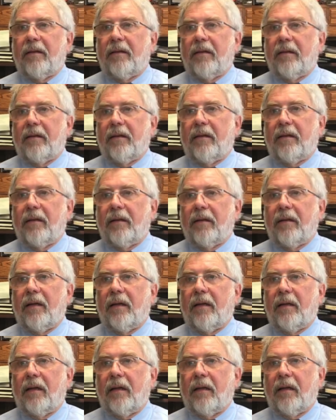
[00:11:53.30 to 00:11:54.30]
You said you had
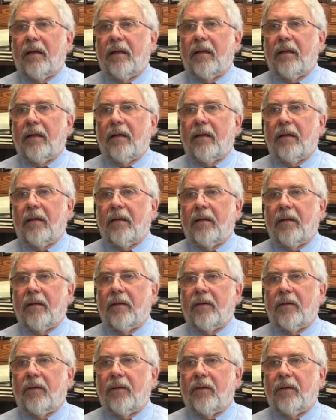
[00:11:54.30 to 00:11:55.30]

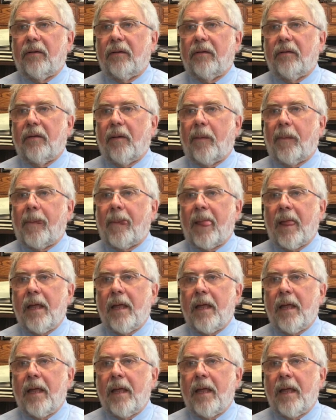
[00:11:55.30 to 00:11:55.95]
over 200?